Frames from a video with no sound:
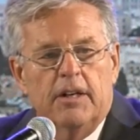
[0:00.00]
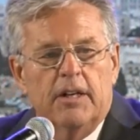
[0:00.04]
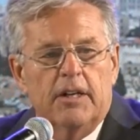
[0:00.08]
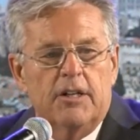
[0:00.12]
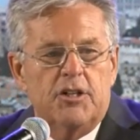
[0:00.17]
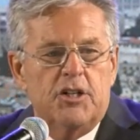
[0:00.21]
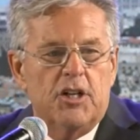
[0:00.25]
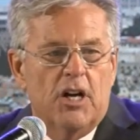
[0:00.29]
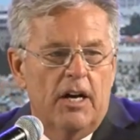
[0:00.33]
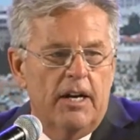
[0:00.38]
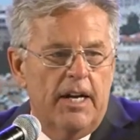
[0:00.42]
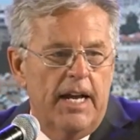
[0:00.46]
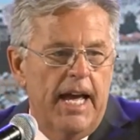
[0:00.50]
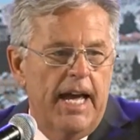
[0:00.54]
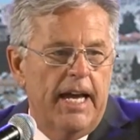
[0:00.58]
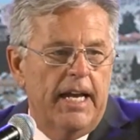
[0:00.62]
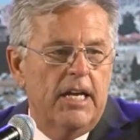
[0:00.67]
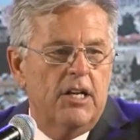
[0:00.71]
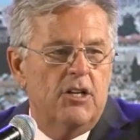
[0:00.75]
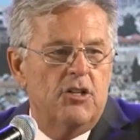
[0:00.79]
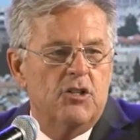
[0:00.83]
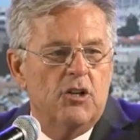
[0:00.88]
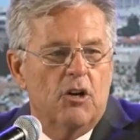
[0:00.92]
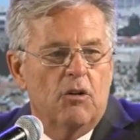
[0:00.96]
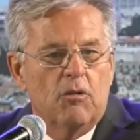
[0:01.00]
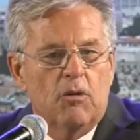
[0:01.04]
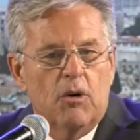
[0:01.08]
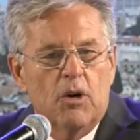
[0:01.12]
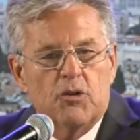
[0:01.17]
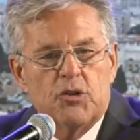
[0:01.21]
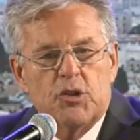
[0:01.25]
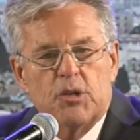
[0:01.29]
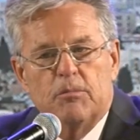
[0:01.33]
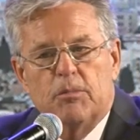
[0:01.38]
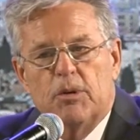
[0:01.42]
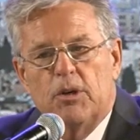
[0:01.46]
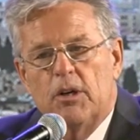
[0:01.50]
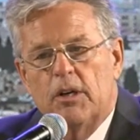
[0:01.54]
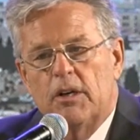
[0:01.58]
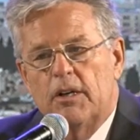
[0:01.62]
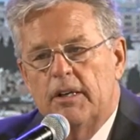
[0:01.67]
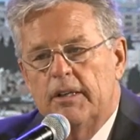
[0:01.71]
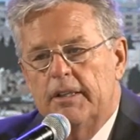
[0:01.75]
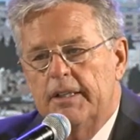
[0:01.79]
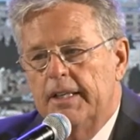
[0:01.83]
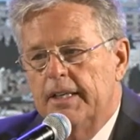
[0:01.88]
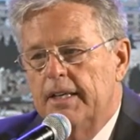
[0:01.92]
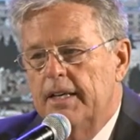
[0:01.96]
John Hagee, Joe
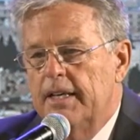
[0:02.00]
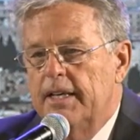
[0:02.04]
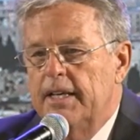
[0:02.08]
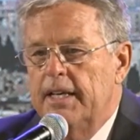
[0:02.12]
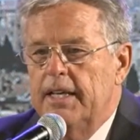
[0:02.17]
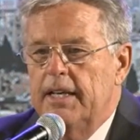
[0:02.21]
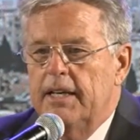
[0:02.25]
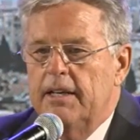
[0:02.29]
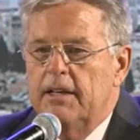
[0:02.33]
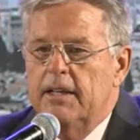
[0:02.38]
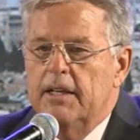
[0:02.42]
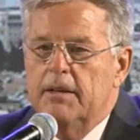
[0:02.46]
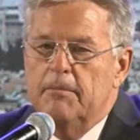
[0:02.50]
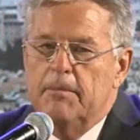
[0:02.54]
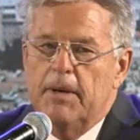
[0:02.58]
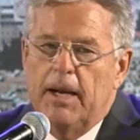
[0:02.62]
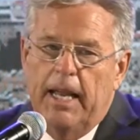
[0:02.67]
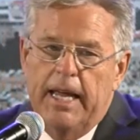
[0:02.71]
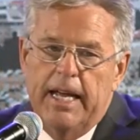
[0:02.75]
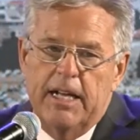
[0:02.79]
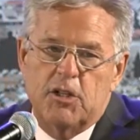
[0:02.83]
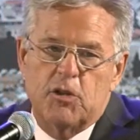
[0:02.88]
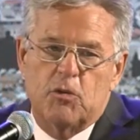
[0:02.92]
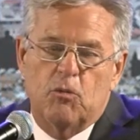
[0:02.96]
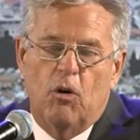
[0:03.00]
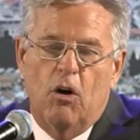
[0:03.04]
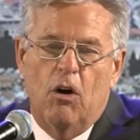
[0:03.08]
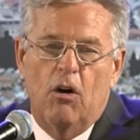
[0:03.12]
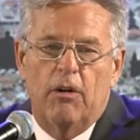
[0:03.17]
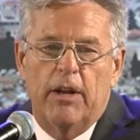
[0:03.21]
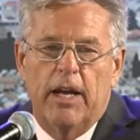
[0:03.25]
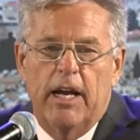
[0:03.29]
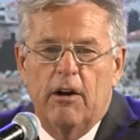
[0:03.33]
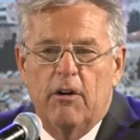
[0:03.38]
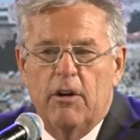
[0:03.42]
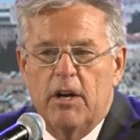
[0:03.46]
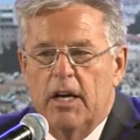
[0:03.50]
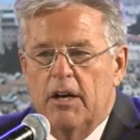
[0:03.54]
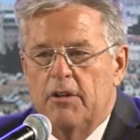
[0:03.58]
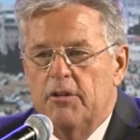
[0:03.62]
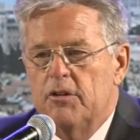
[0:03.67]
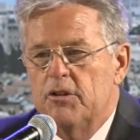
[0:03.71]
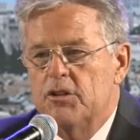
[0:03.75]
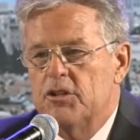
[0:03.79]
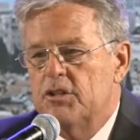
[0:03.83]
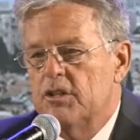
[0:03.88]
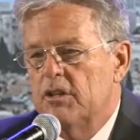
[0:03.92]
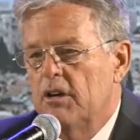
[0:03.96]
Rosenberg, and Lance Wallnau and
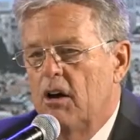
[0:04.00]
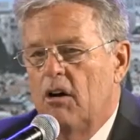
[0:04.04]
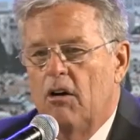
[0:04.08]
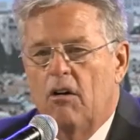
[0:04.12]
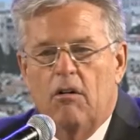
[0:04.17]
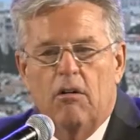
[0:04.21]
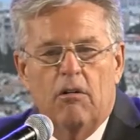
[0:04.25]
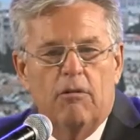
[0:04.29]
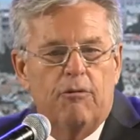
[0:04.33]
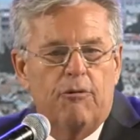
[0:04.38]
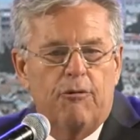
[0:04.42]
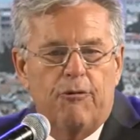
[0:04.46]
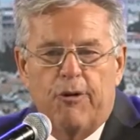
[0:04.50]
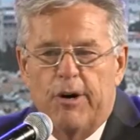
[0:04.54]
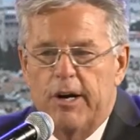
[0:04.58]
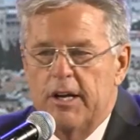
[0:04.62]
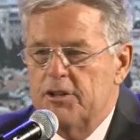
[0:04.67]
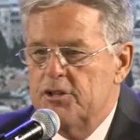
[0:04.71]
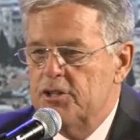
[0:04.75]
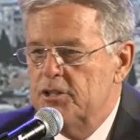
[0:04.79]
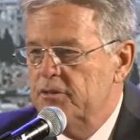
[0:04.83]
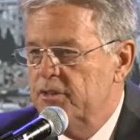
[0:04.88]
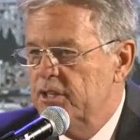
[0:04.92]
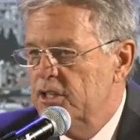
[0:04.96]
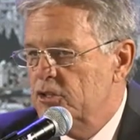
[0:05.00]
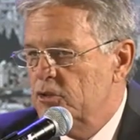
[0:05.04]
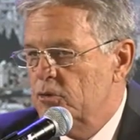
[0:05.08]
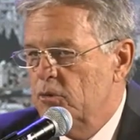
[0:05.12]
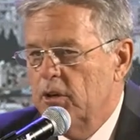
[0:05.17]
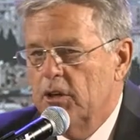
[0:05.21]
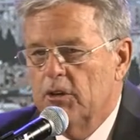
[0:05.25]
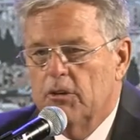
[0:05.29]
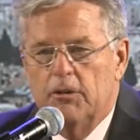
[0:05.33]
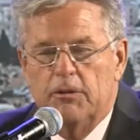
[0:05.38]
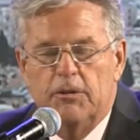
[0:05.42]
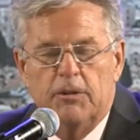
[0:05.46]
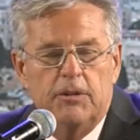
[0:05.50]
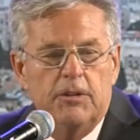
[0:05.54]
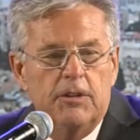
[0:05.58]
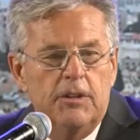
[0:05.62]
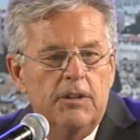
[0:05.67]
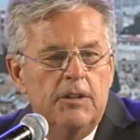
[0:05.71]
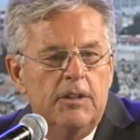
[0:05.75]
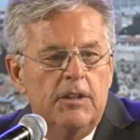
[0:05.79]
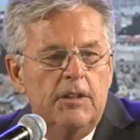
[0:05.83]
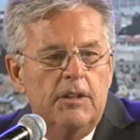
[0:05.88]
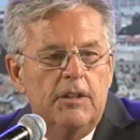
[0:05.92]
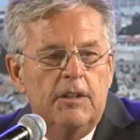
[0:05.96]
others, all friends of Israel.
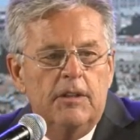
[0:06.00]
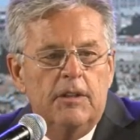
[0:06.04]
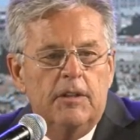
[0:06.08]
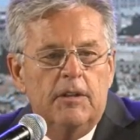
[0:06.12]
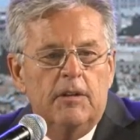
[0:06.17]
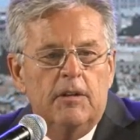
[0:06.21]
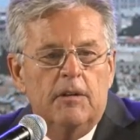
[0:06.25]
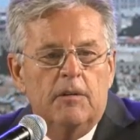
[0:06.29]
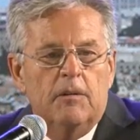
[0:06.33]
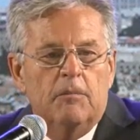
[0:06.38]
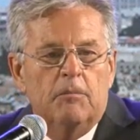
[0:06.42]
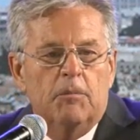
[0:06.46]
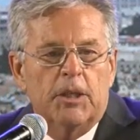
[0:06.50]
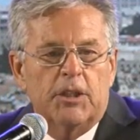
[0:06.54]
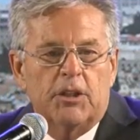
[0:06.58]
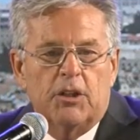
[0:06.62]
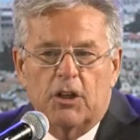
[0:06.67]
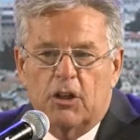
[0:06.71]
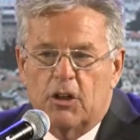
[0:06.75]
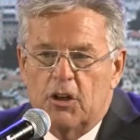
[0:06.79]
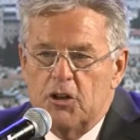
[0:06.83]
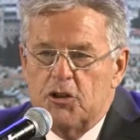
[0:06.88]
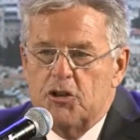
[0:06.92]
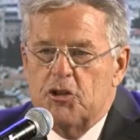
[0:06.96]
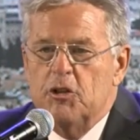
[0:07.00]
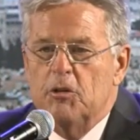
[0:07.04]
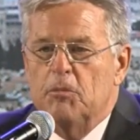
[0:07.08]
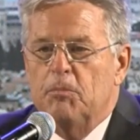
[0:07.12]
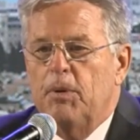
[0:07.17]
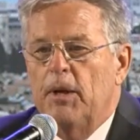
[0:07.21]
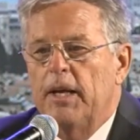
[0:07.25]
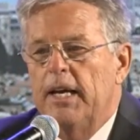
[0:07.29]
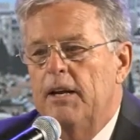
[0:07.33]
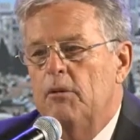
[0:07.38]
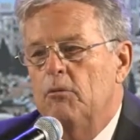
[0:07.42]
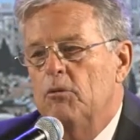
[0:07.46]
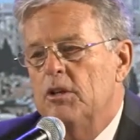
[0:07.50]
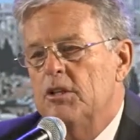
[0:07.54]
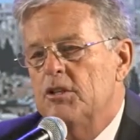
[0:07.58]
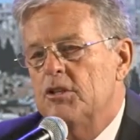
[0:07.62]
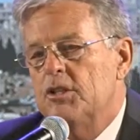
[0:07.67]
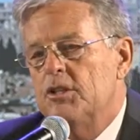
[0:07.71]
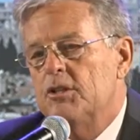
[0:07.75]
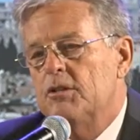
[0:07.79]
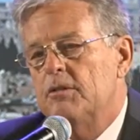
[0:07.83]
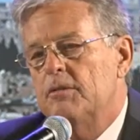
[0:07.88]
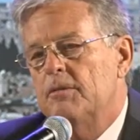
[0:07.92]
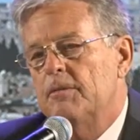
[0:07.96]
But the Kushner plan
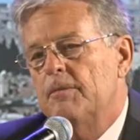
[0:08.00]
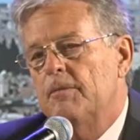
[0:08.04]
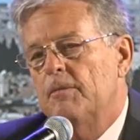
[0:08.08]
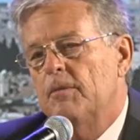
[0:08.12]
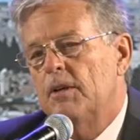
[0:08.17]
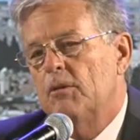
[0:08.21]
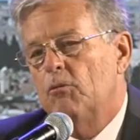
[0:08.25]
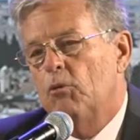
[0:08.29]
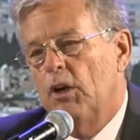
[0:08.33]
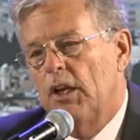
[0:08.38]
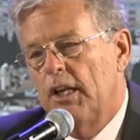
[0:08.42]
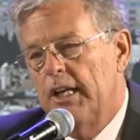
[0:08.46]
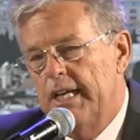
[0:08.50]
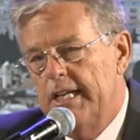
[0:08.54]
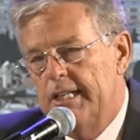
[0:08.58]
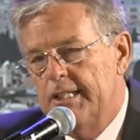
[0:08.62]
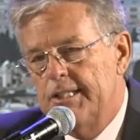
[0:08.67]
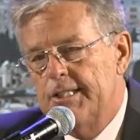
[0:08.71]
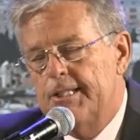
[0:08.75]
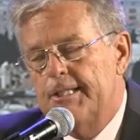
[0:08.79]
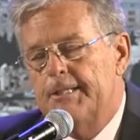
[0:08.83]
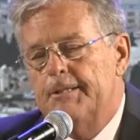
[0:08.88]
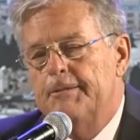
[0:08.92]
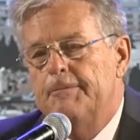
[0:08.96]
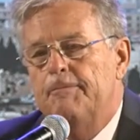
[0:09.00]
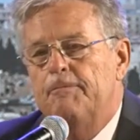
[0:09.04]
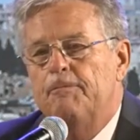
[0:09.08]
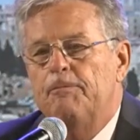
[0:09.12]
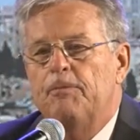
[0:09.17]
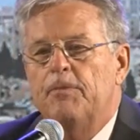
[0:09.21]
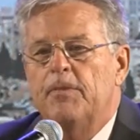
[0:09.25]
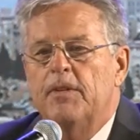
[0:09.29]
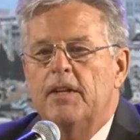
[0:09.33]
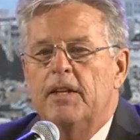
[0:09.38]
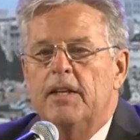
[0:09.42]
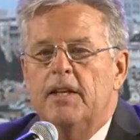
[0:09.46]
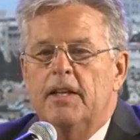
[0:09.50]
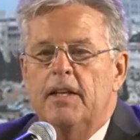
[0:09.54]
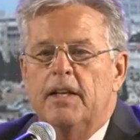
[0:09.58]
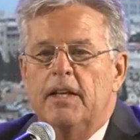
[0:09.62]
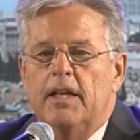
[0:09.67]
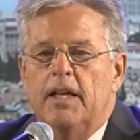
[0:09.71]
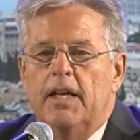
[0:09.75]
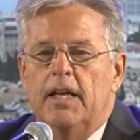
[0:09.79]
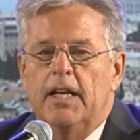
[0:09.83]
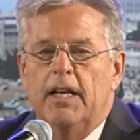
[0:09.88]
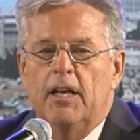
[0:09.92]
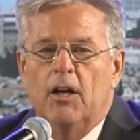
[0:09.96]
was released,
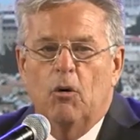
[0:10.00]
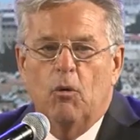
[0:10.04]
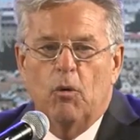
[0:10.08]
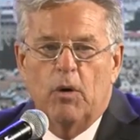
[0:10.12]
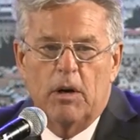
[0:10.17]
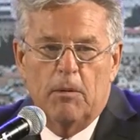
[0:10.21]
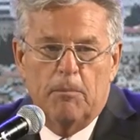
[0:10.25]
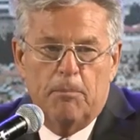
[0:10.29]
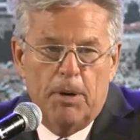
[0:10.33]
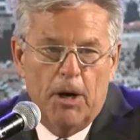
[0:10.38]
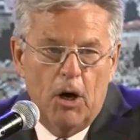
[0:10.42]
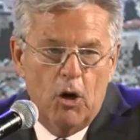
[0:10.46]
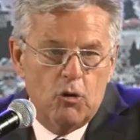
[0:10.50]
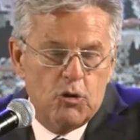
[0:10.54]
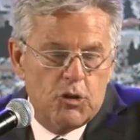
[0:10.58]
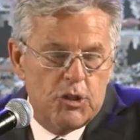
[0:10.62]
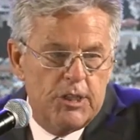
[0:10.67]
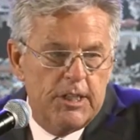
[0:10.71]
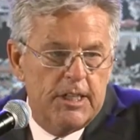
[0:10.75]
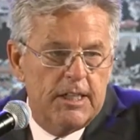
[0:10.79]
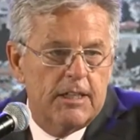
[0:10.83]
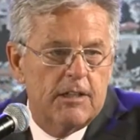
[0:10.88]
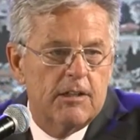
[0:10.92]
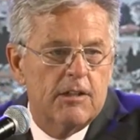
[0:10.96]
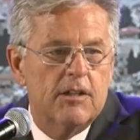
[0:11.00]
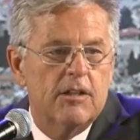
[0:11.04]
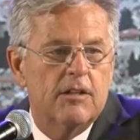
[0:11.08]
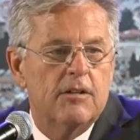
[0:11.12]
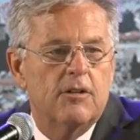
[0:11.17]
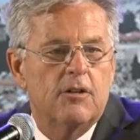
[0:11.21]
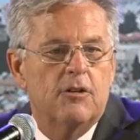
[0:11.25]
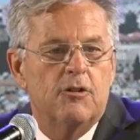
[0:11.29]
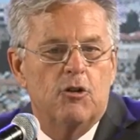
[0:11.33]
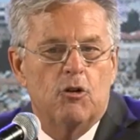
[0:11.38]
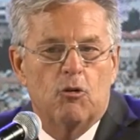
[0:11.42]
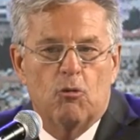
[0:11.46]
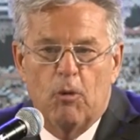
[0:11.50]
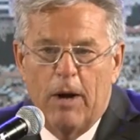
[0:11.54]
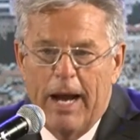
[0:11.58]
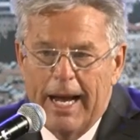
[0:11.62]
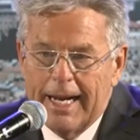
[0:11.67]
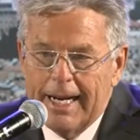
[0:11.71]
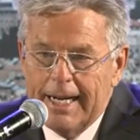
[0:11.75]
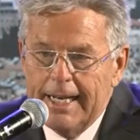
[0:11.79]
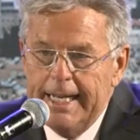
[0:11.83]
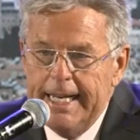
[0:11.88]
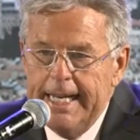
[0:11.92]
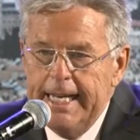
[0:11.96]
and no one opposed it
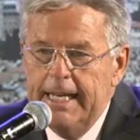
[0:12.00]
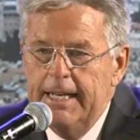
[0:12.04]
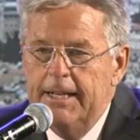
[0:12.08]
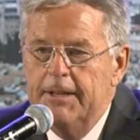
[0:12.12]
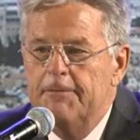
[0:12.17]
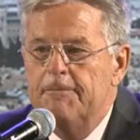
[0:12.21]
directly,